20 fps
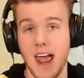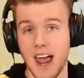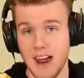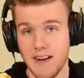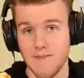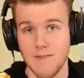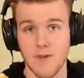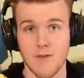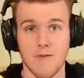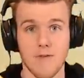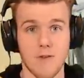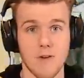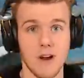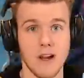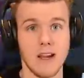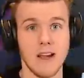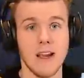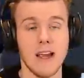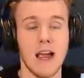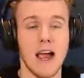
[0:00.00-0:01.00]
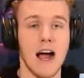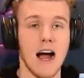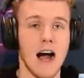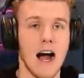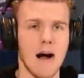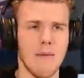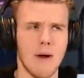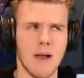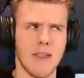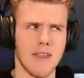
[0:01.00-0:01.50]
and for free.
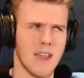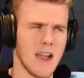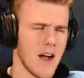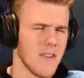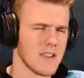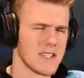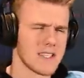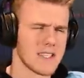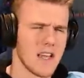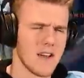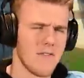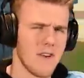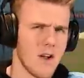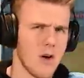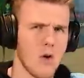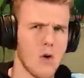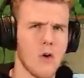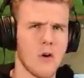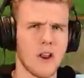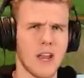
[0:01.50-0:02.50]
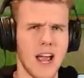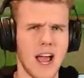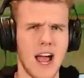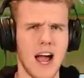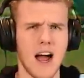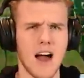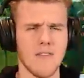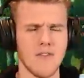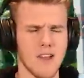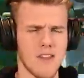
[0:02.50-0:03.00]
The other stuff I already
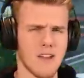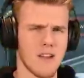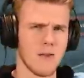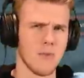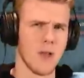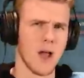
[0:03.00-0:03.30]
have, like the